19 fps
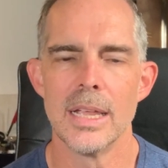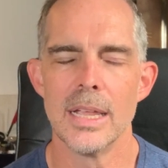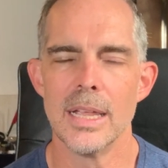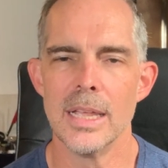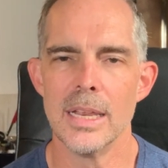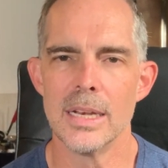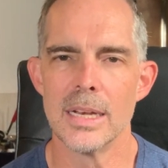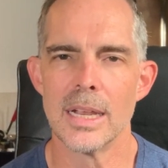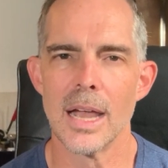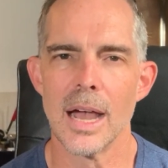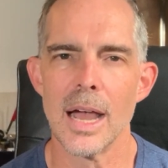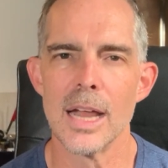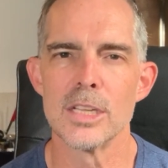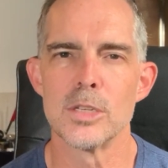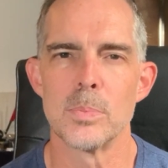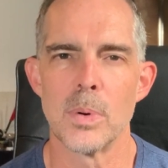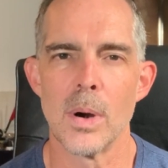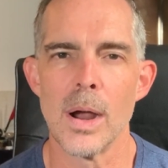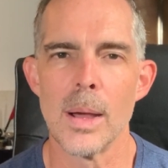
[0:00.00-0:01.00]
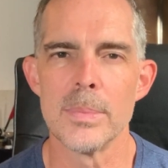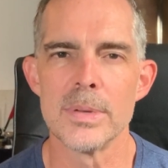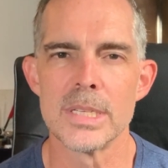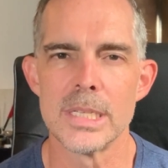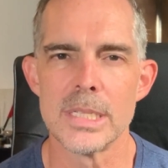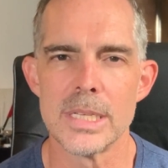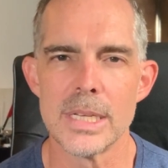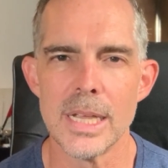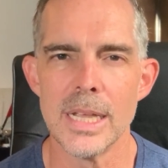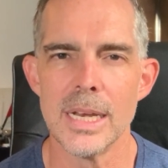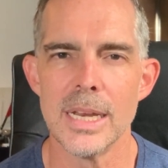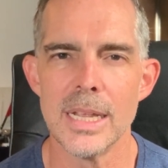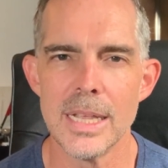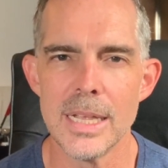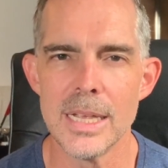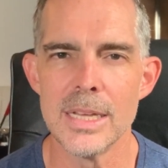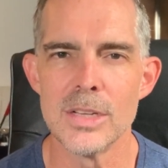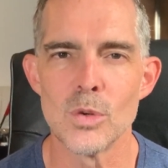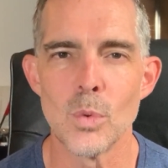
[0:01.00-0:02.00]
in God's promises. It
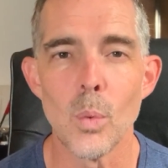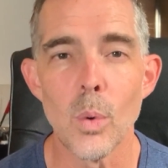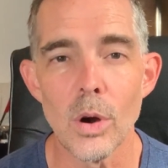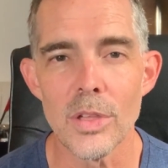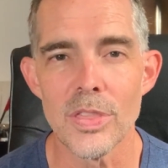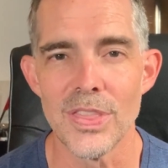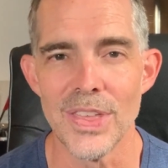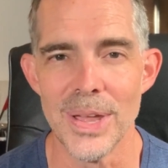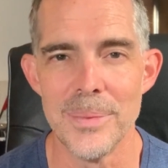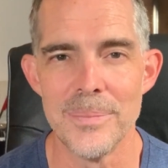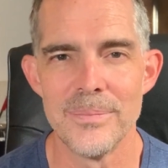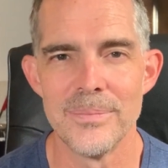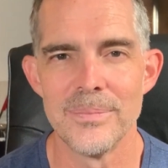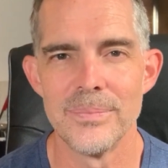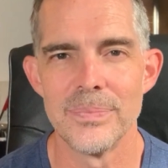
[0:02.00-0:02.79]
is worth it.